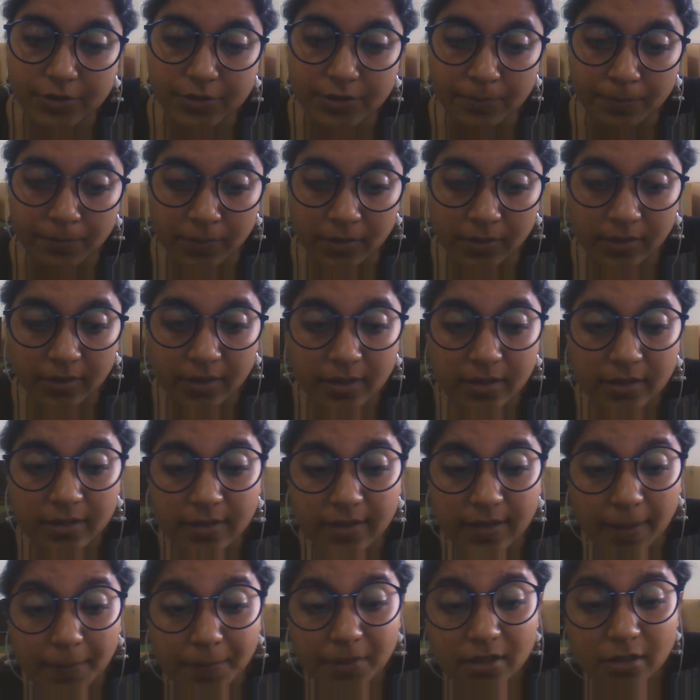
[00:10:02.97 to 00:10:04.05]
chamber. Then
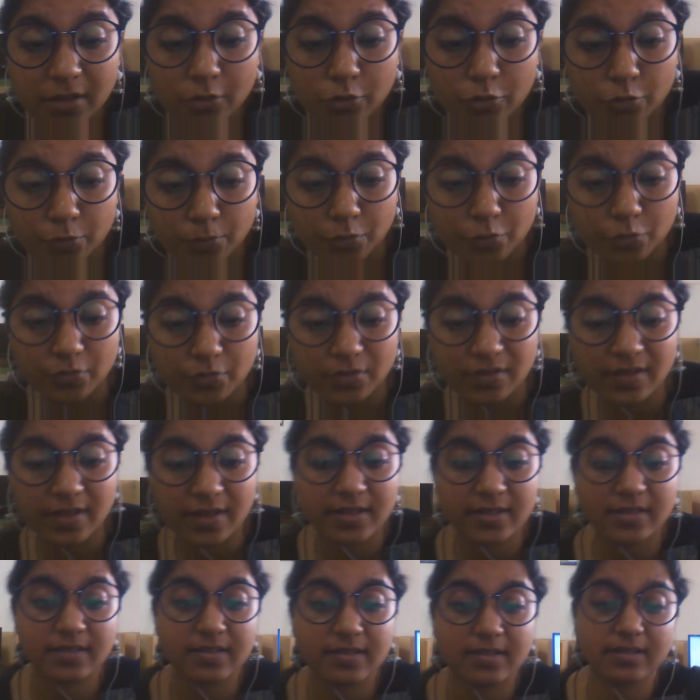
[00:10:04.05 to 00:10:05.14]
lamina tuberosa.
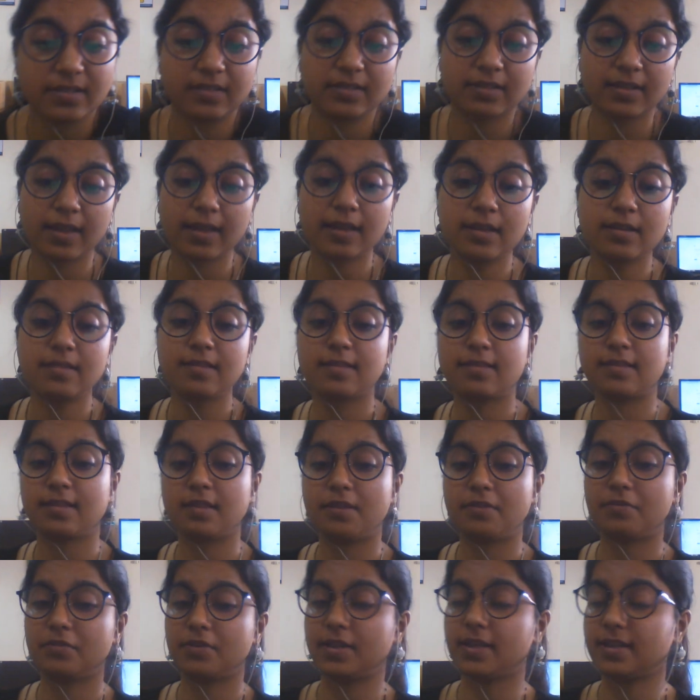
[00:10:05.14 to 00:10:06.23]
It is a thin
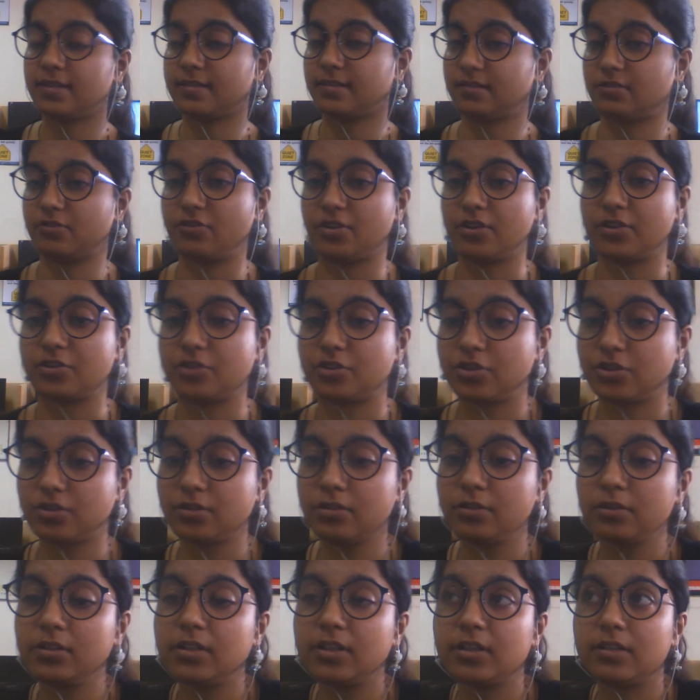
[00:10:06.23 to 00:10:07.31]
sieve-like
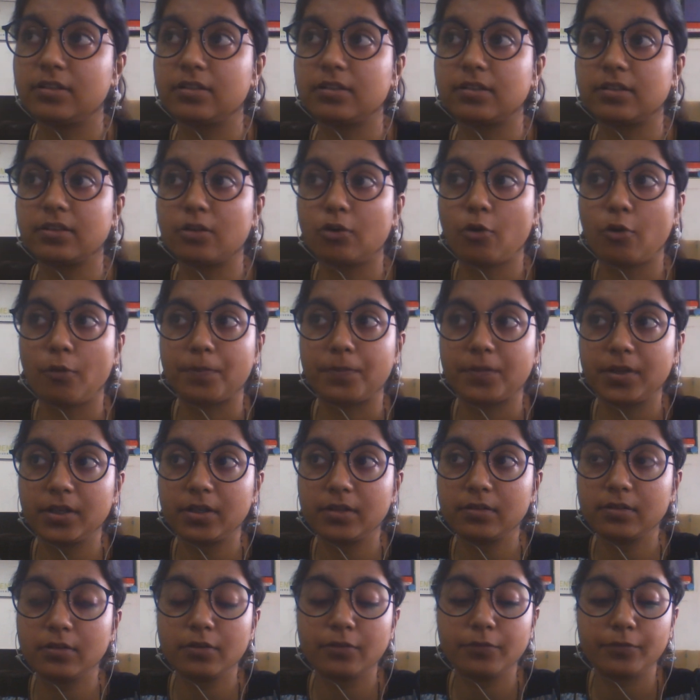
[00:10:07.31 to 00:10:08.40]
structure near the optic
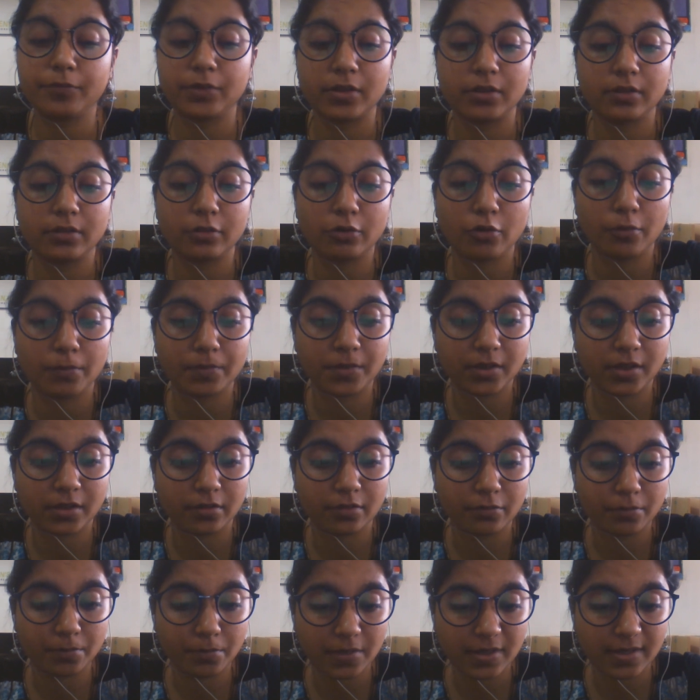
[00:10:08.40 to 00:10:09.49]
nerve where the optic
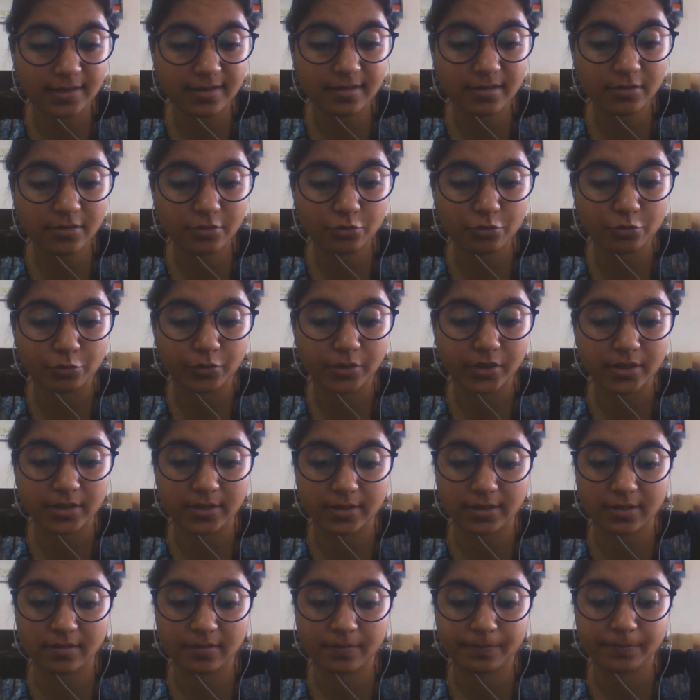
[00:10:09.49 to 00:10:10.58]
nerve passes through it.
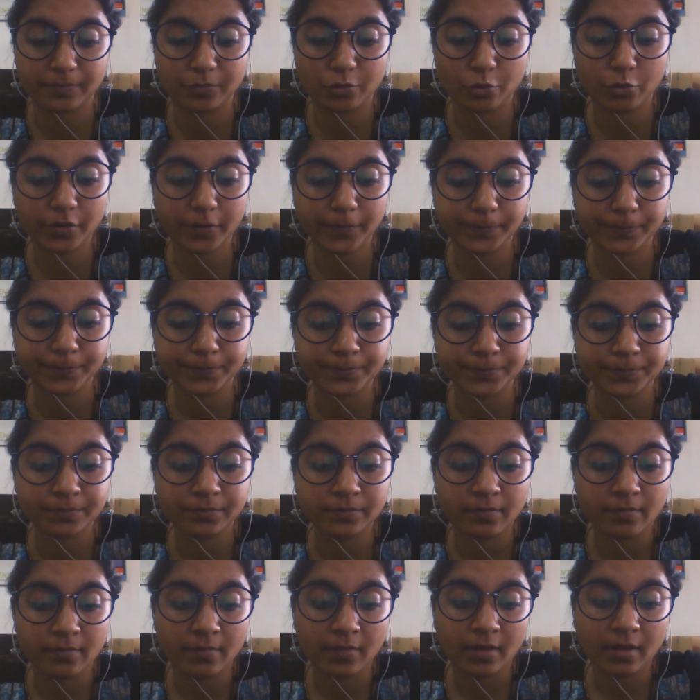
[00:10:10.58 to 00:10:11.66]
Okay.
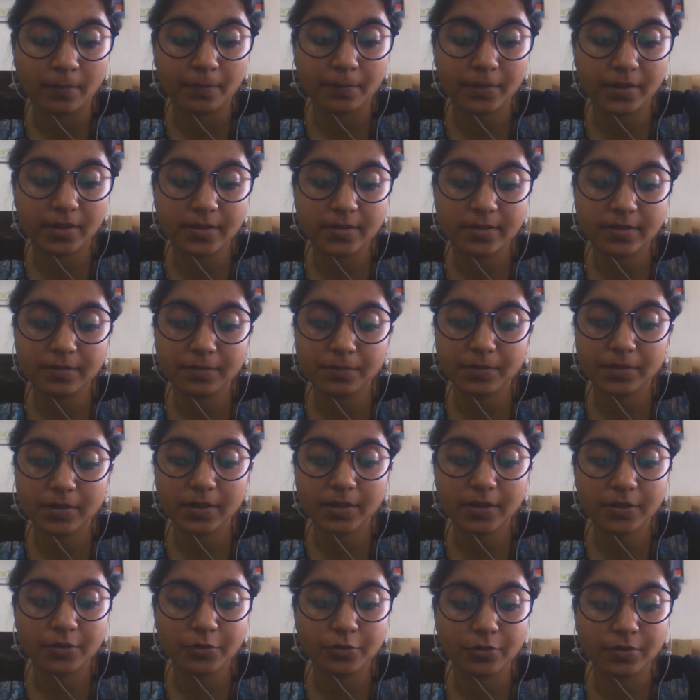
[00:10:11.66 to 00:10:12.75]
Blood supply,
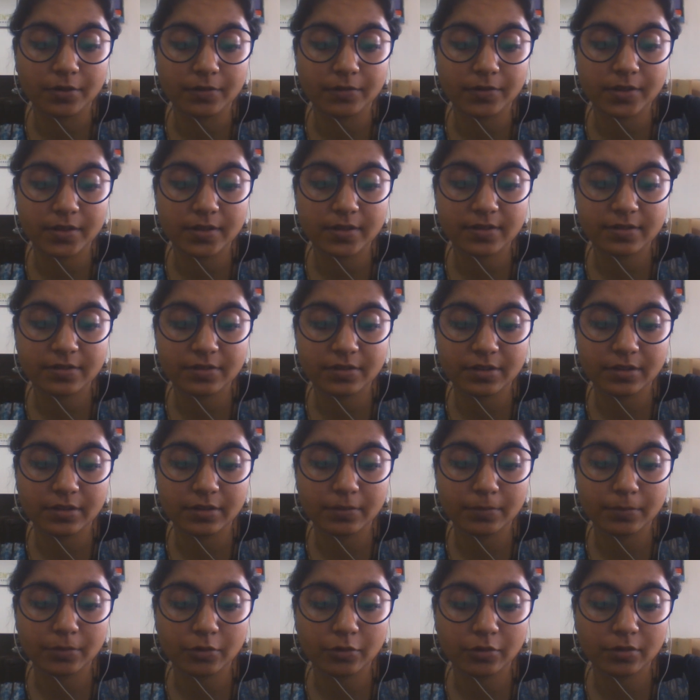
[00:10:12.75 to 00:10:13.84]
you have understand
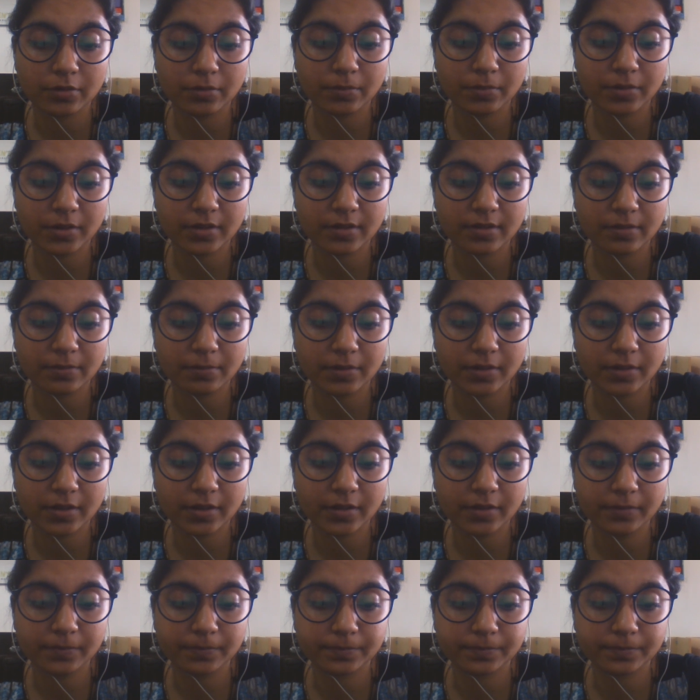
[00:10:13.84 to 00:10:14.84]
about the blood supply